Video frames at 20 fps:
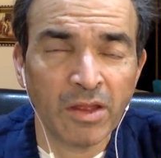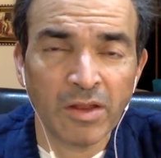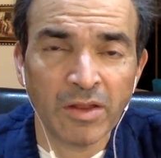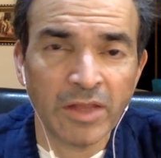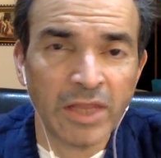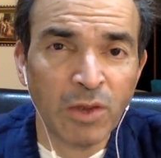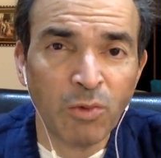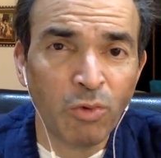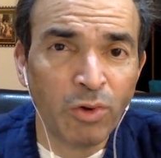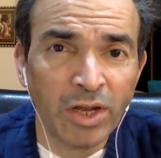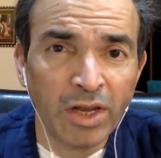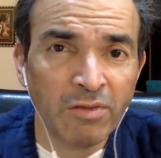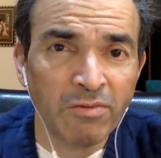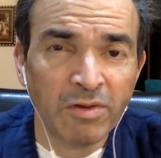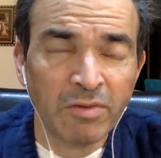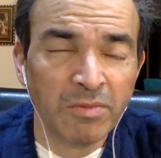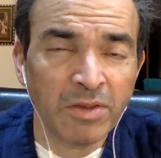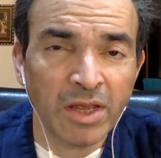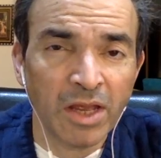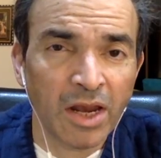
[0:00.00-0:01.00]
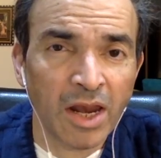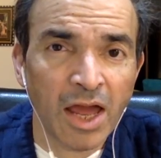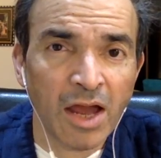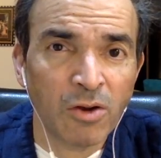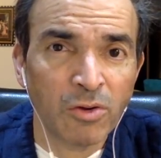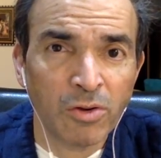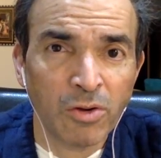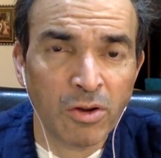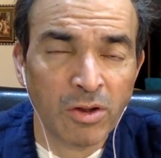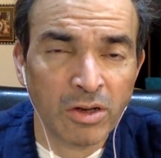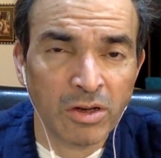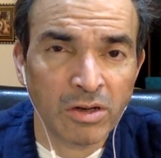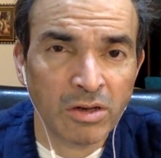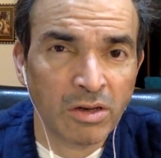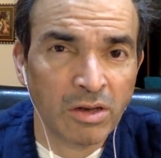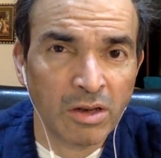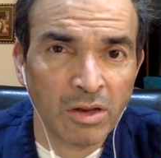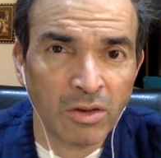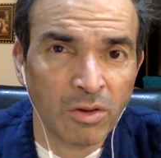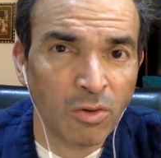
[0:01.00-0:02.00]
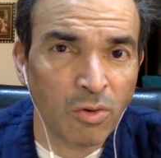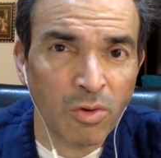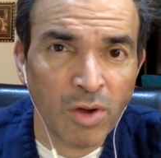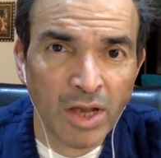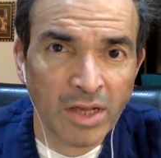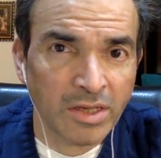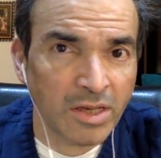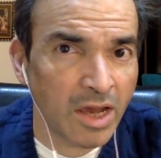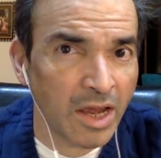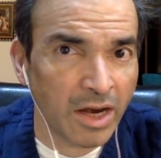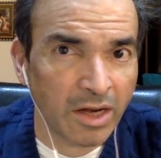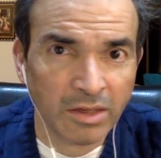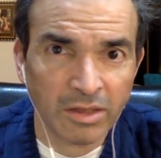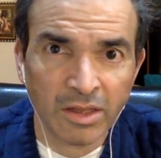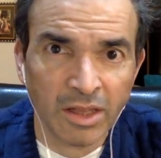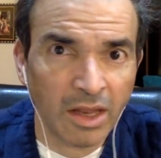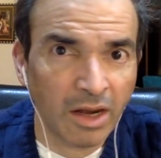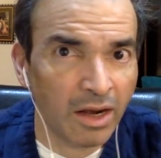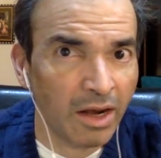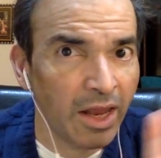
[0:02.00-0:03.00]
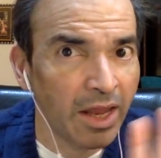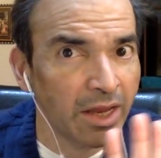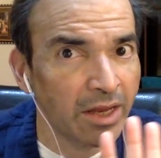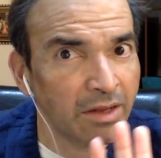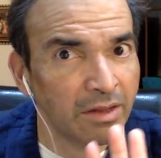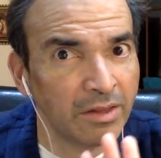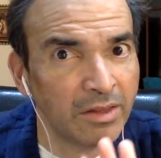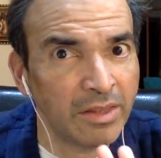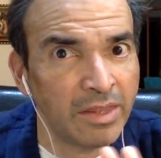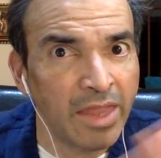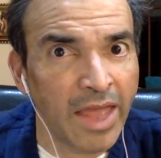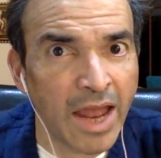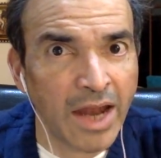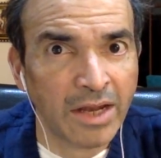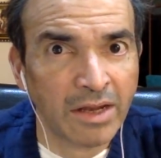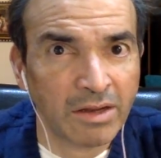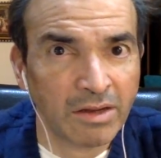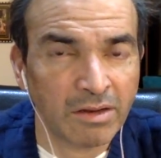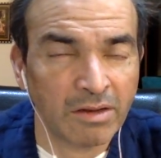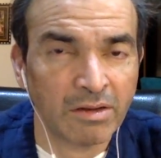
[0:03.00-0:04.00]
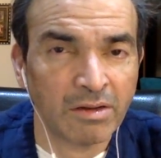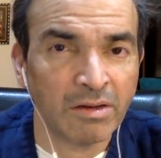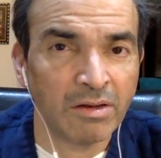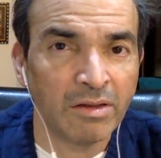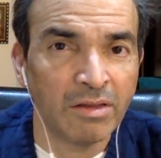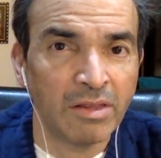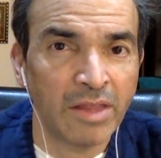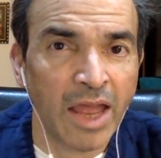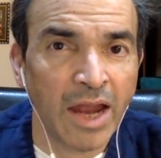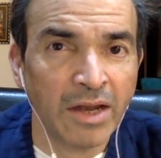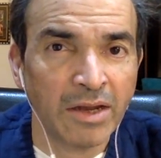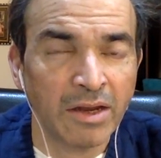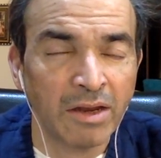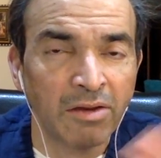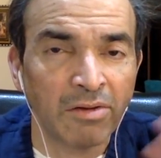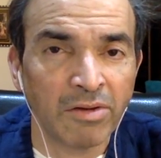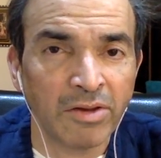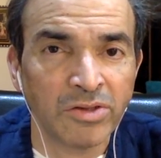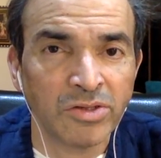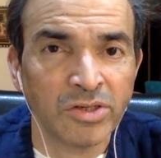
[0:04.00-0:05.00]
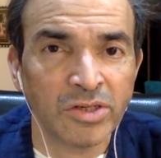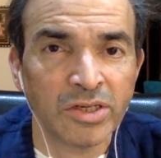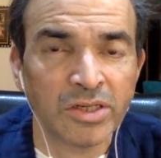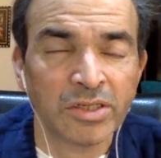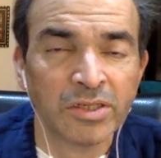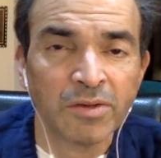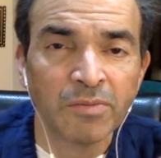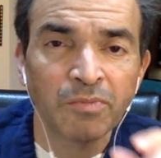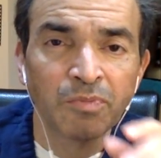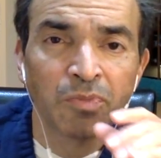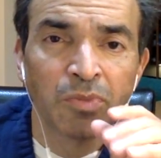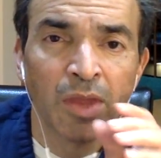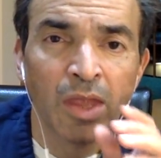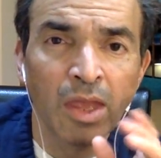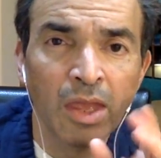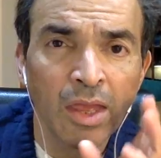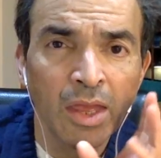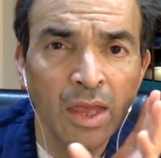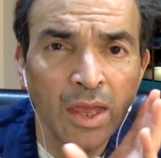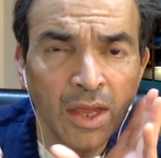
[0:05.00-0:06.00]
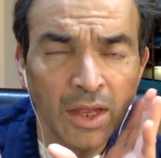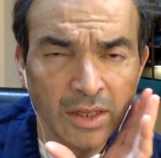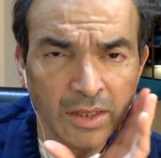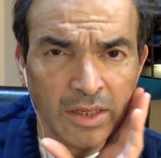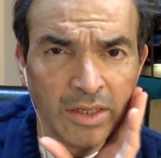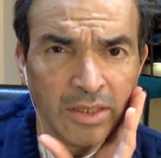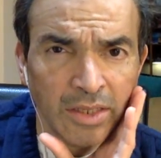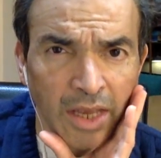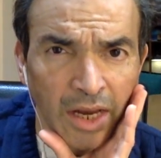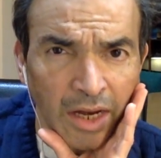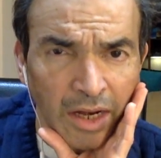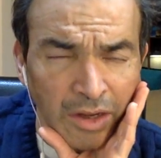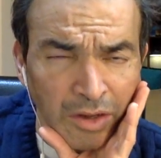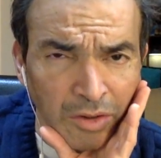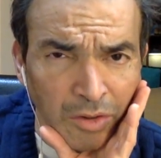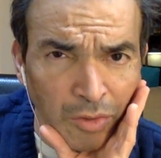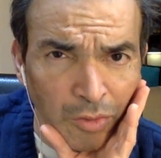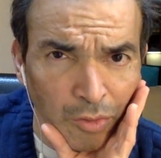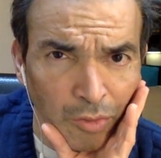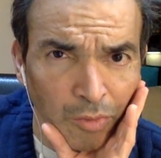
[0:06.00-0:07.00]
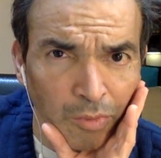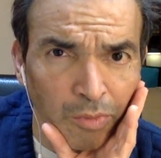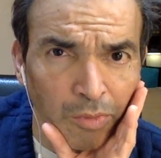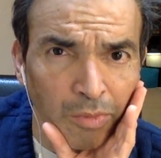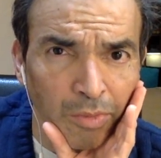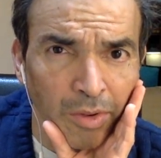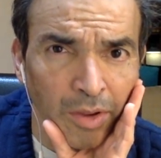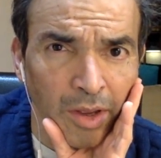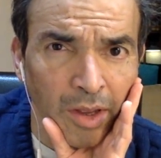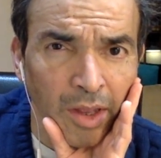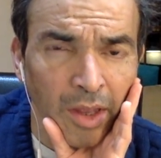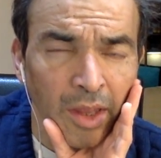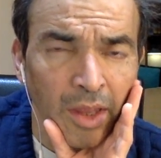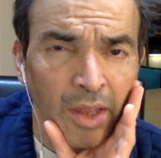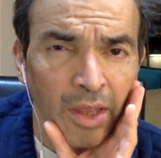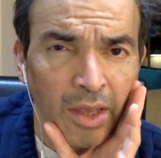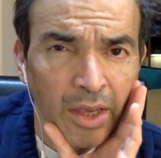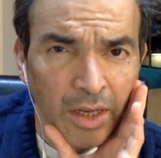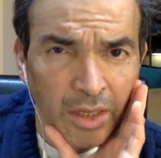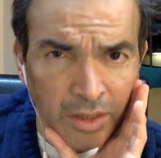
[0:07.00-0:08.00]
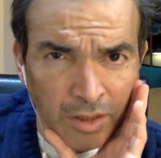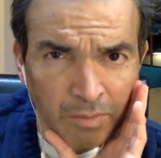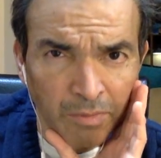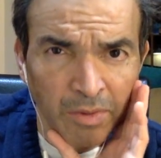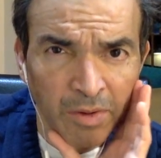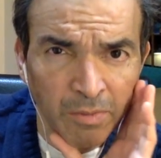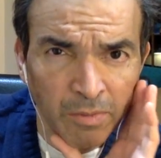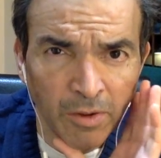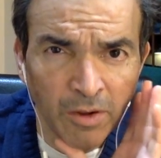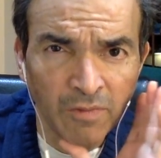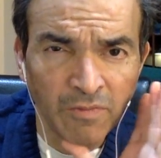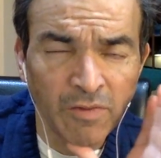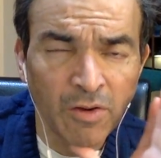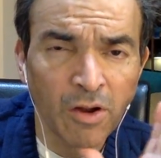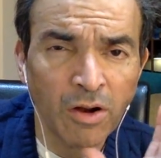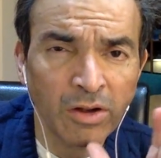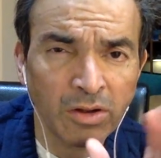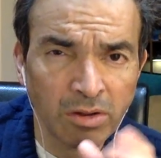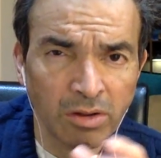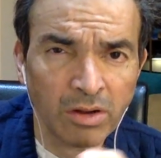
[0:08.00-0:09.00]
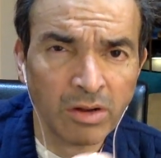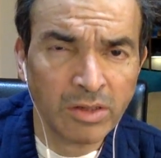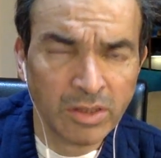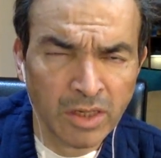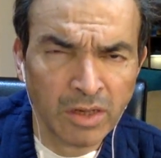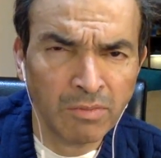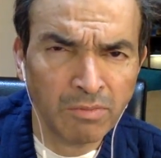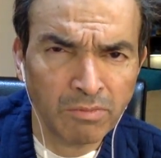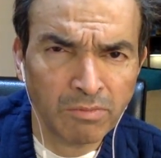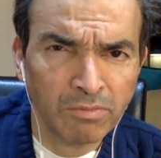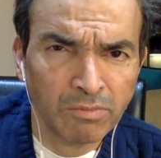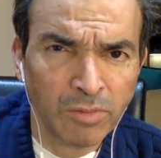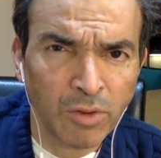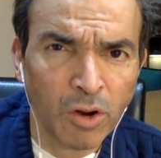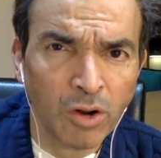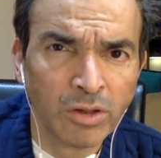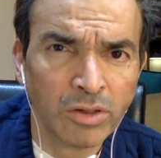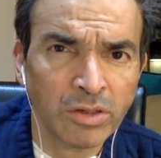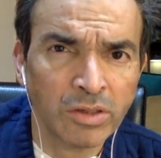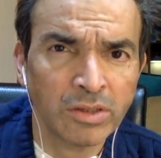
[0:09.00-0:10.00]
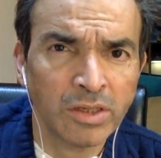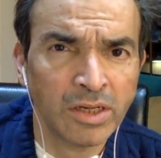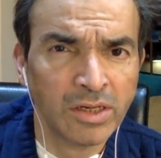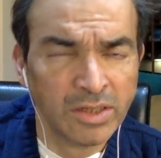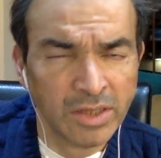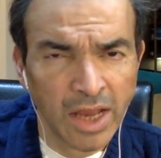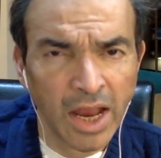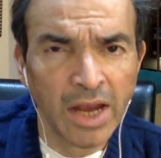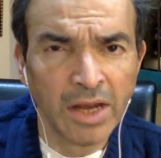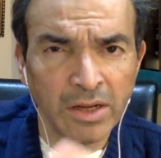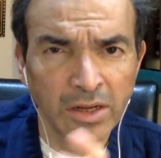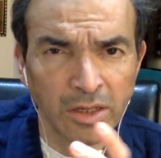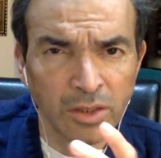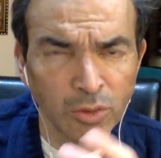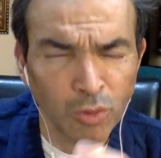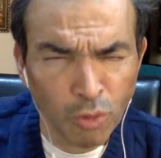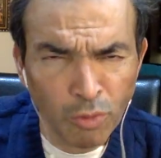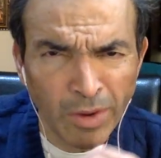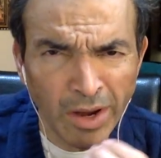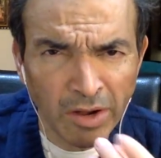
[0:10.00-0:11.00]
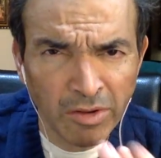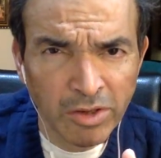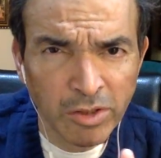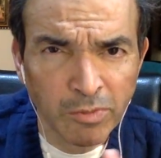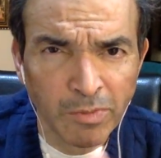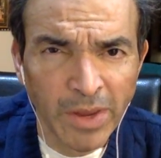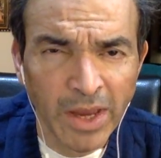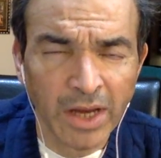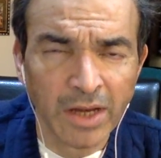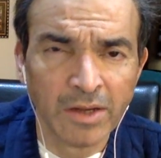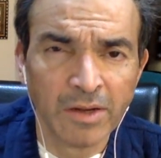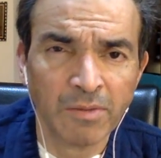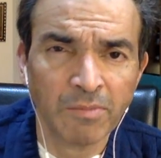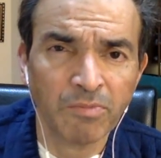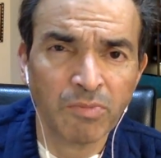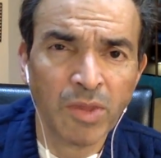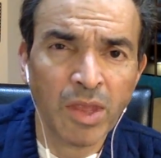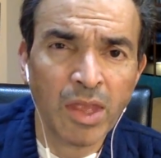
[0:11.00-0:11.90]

They won't even be allowed on Noah's Ark. They are like that egregious. The second group is a people of doctors, some doctors and scientists whom I respect.